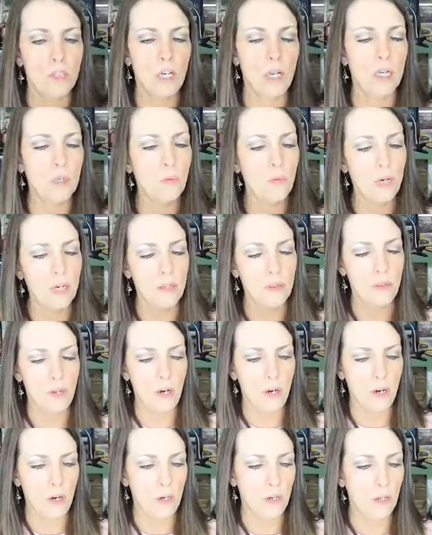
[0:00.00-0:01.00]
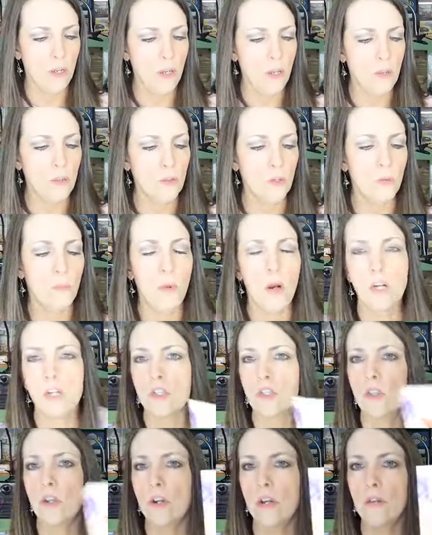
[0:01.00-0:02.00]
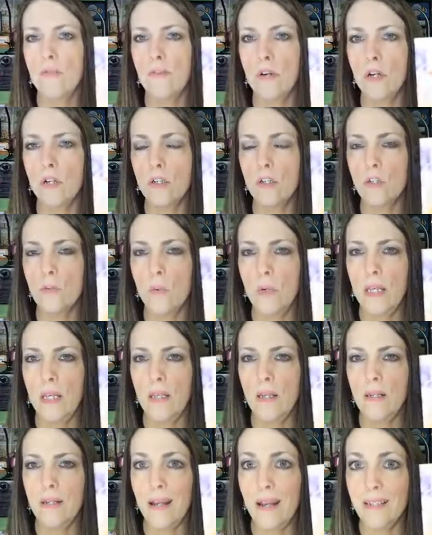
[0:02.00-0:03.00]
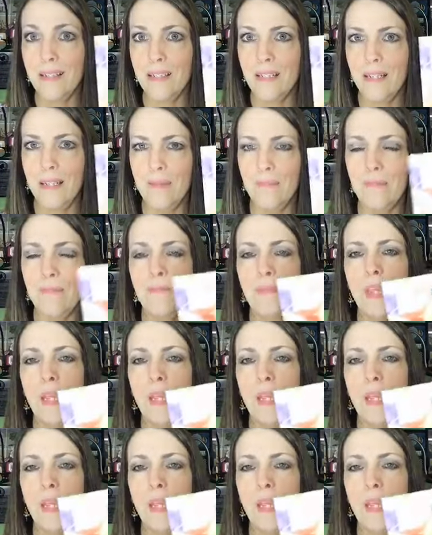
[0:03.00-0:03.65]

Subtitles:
January 3rd through March 31st, 2019.